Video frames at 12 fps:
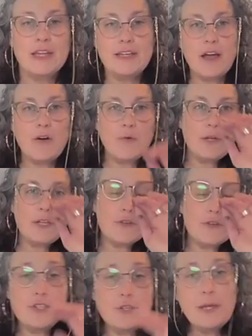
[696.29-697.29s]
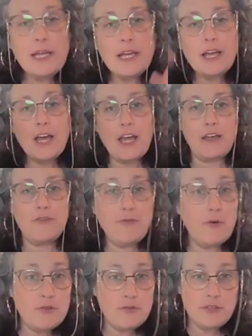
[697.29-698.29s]
Now, when you're doing a
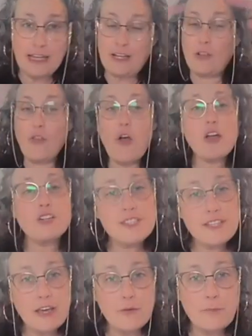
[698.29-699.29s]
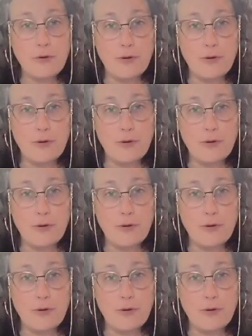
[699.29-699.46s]
full, like a large scale